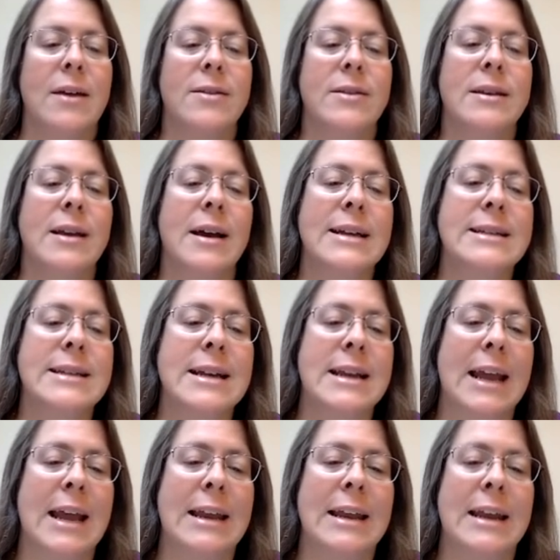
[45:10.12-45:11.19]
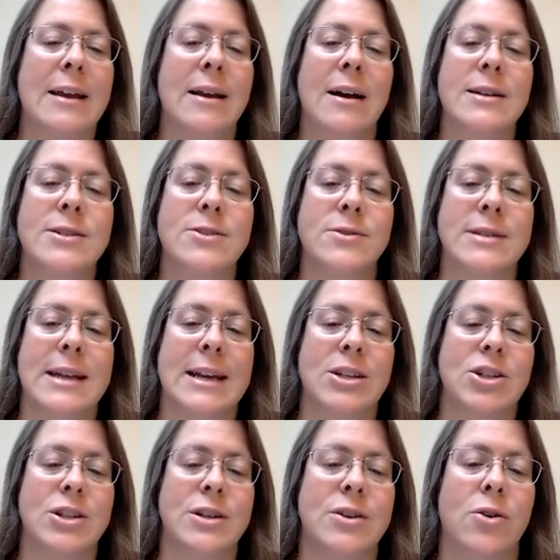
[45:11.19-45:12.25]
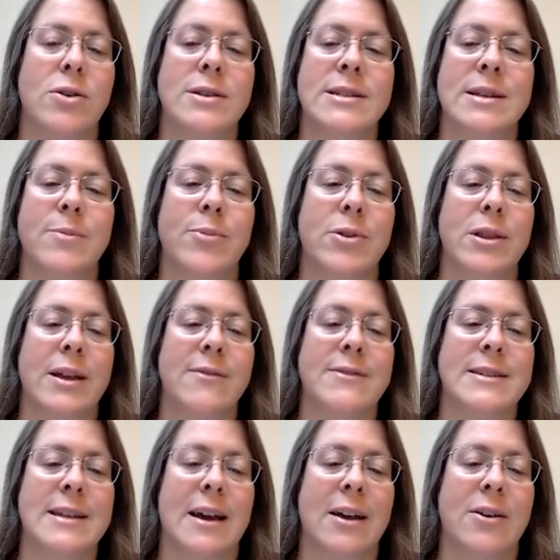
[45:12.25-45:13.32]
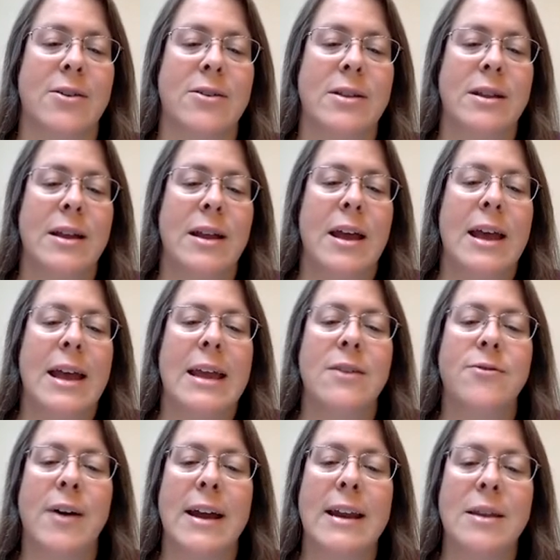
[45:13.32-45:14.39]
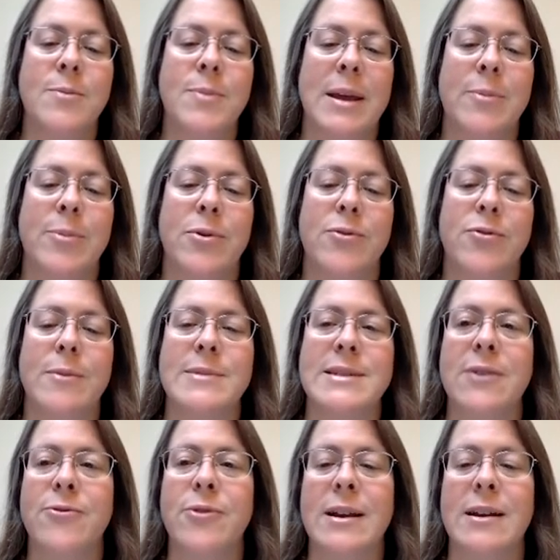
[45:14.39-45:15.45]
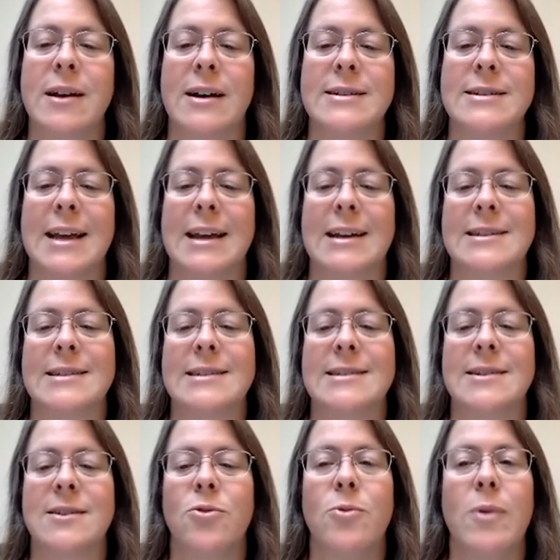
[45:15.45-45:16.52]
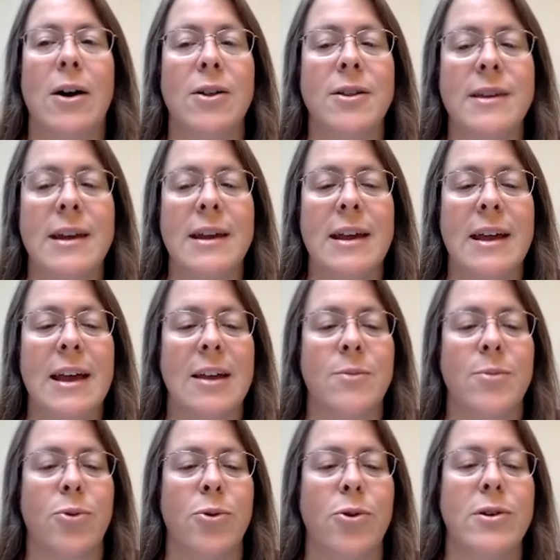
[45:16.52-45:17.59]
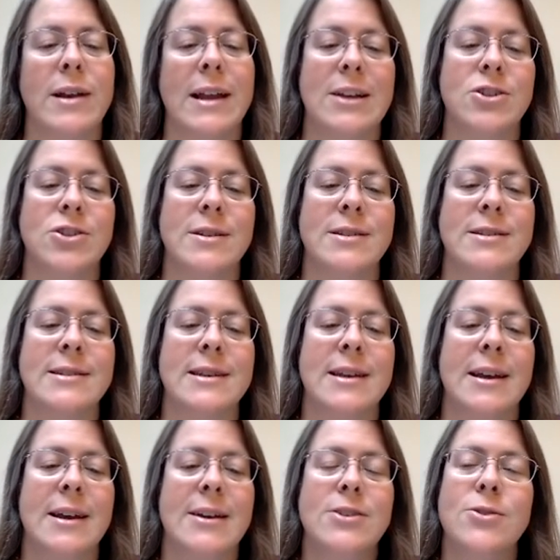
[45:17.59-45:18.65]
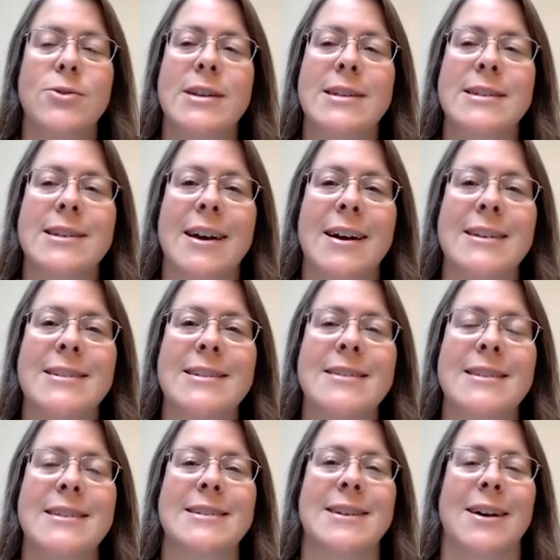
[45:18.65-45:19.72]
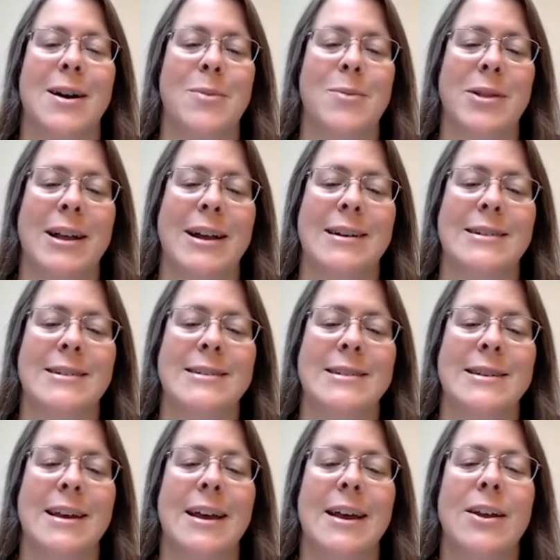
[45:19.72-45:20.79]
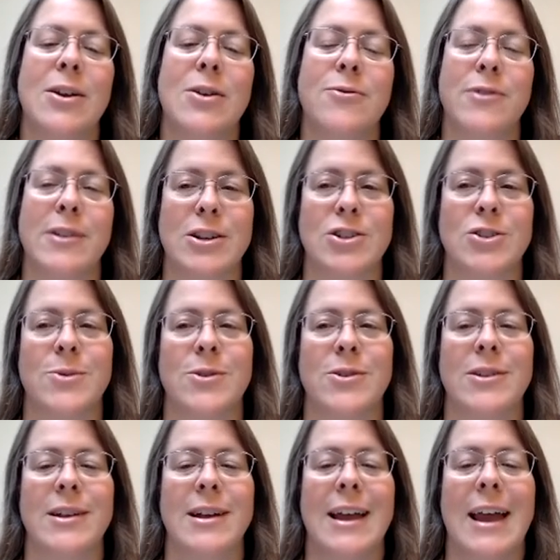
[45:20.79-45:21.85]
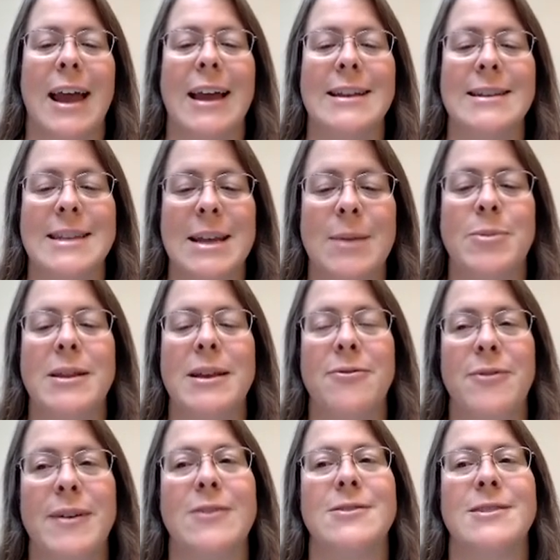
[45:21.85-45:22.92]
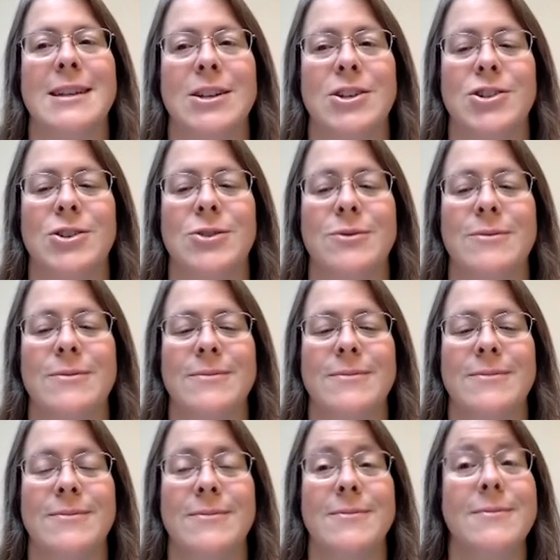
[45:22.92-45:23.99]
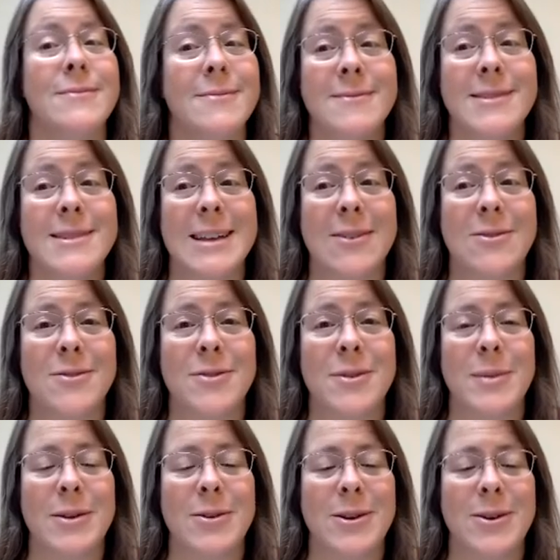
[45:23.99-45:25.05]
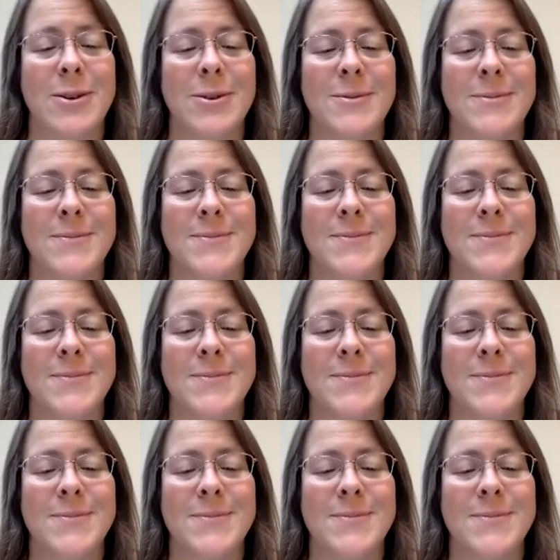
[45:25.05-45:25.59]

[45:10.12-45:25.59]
The 1980 consultation on simple lifestyle invited people from different contexts, wealthy and poorer nations, to discuss this complex, conflictual, and deeply felt issue. Sound familiar?